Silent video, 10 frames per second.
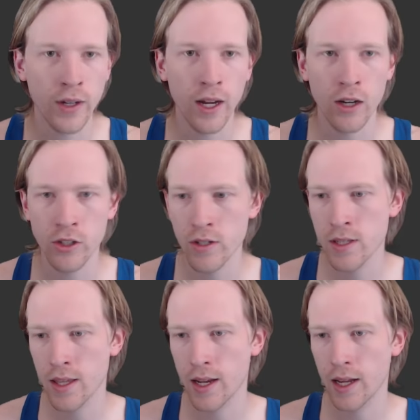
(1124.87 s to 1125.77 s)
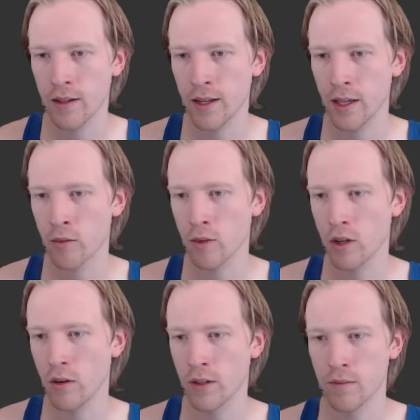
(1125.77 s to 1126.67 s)
characters that I
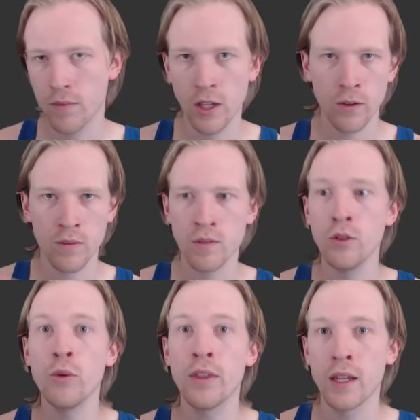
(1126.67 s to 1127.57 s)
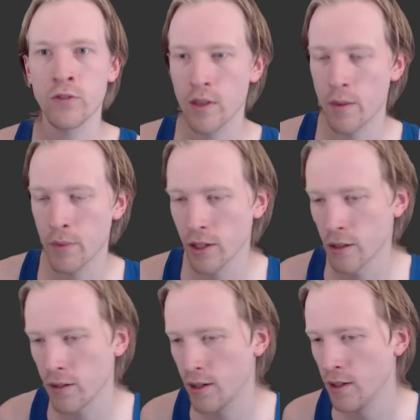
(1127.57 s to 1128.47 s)
throw and, you know, new things for them to learn.